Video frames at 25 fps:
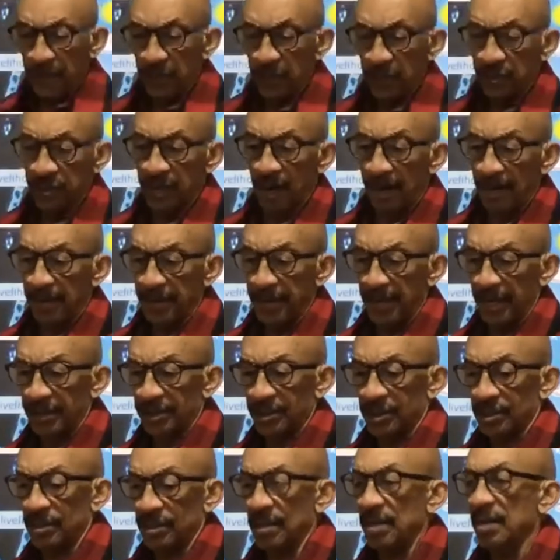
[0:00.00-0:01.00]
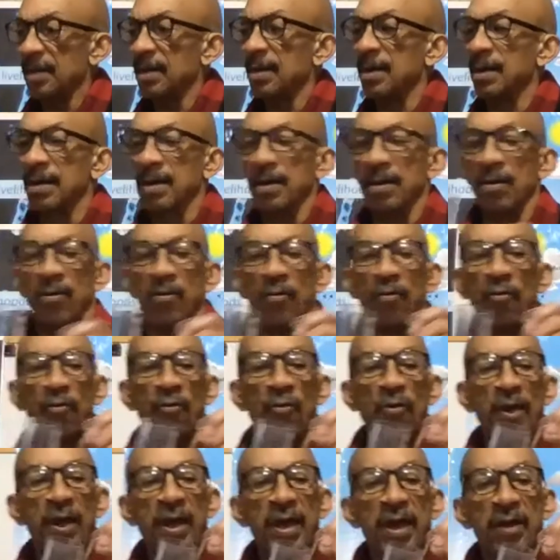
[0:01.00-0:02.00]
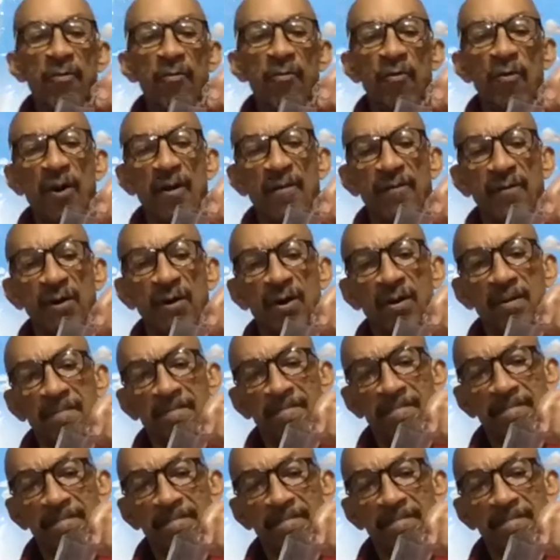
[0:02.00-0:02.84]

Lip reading: some of this Red River